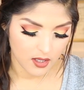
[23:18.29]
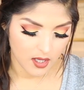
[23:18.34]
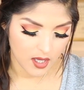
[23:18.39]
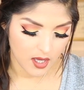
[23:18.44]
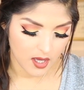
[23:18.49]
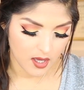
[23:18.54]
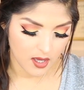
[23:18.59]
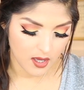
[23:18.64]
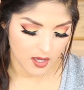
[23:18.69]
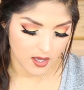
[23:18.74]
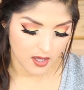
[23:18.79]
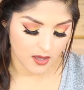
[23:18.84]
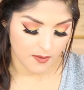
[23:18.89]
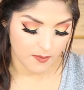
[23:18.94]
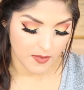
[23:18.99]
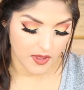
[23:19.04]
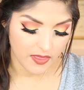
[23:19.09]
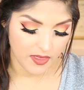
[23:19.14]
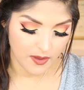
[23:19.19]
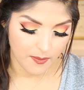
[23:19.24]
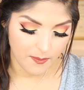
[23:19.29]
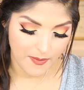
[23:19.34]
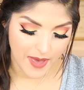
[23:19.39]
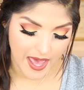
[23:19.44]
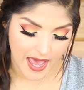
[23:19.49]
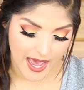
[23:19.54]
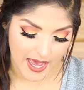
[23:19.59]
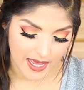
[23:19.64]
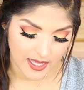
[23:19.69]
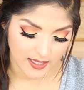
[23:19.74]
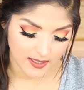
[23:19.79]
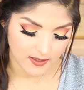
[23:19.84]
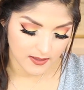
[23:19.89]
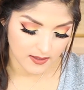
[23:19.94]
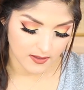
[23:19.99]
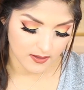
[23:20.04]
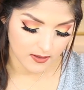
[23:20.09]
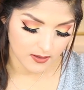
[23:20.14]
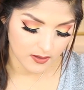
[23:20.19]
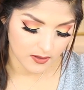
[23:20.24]
the
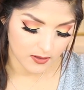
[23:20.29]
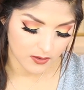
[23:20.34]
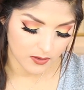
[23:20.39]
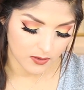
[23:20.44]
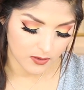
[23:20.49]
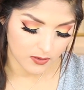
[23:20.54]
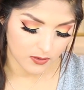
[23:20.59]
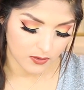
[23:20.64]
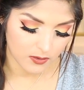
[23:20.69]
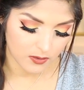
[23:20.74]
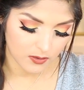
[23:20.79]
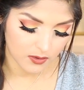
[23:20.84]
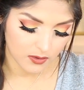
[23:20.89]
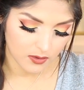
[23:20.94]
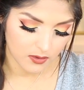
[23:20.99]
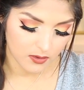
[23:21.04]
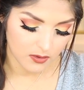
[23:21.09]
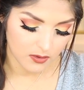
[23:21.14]
mattes. So